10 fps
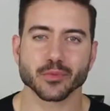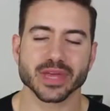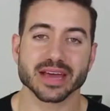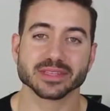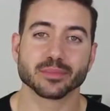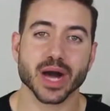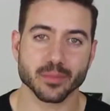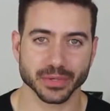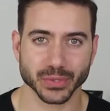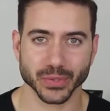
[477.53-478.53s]
up, we have the
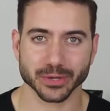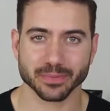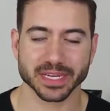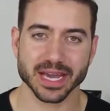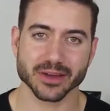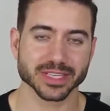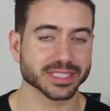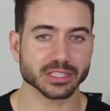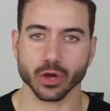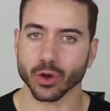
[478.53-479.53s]
pompadour. Now,
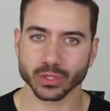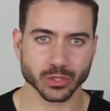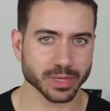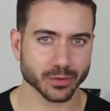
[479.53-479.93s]
this has also